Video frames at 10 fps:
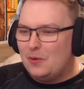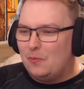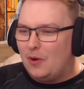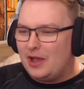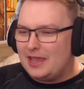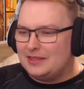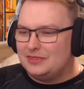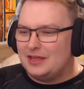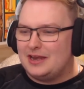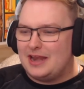What
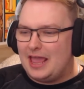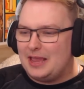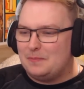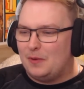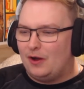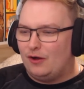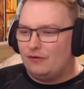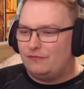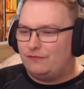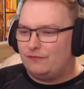in the name
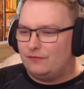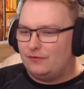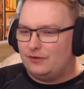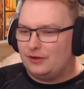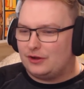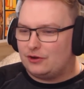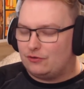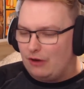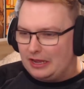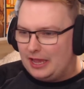of
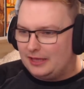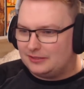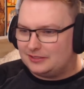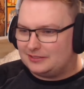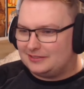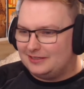crackheads?